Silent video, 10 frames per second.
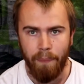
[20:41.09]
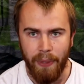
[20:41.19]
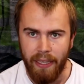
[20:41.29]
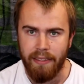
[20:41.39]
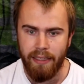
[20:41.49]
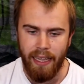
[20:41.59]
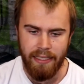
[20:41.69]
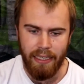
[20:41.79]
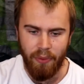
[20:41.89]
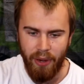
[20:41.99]
Because the last
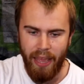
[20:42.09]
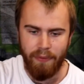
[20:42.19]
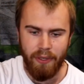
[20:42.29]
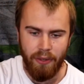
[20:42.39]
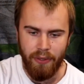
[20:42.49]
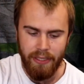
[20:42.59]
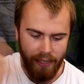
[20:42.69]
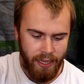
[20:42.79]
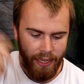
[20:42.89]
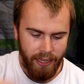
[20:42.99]
thing you want to have to do
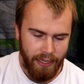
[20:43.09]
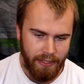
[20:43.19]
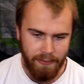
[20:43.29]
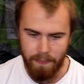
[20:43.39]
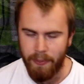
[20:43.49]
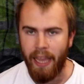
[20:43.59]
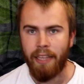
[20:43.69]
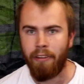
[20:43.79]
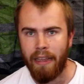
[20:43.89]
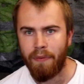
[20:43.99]
is cut
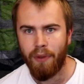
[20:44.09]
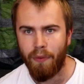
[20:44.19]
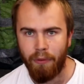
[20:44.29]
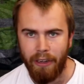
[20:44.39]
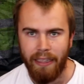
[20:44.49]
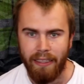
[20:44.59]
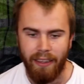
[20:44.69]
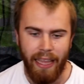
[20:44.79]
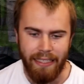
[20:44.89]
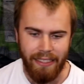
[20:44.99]
your anvil off or anything
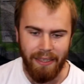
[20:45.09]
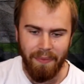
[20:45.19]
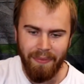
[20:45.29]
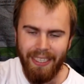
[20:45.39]
like that